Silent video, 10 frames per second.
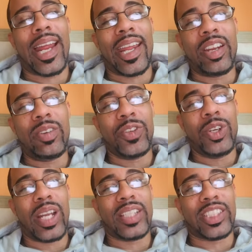that
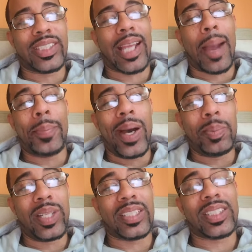interview that just got
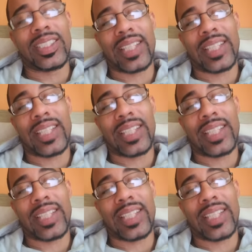published,